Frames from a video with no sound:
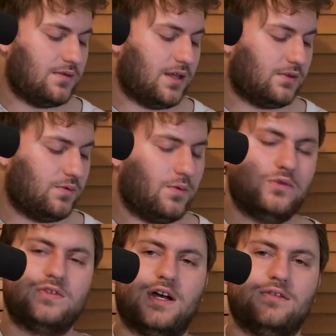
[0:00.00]
that's what it
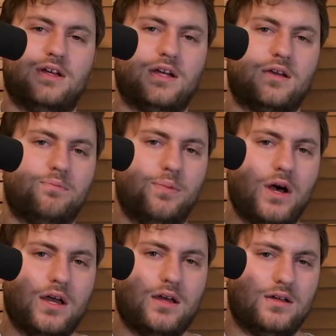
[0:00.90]
will sound like.
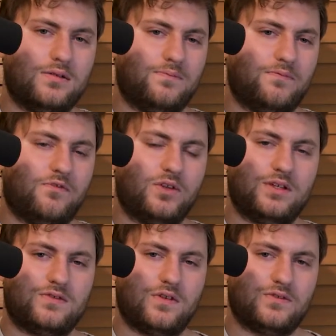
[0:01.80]
But for
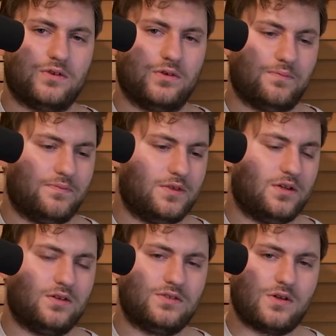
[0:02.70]
this intro,
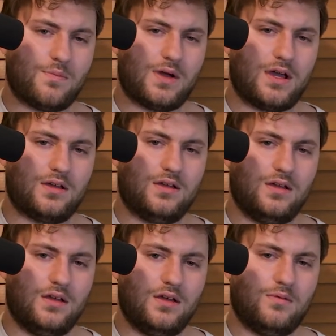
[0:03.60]
you're going to start by
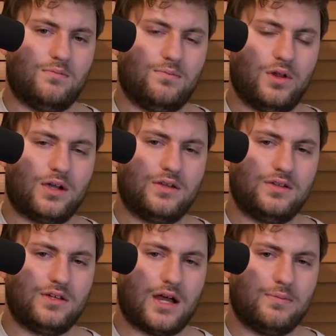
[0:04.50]
plucking
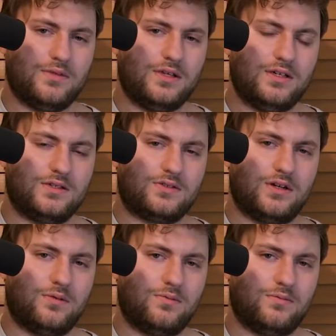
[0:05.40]
the top of the E
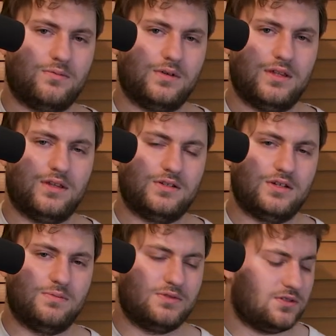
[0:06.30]
string in that
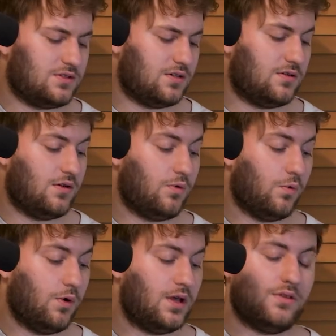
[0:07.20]
G position
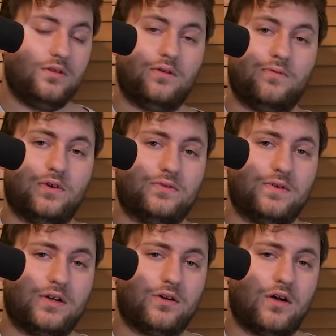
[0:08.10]
with your 1st
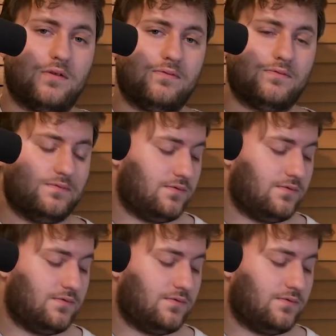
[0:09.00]
finger off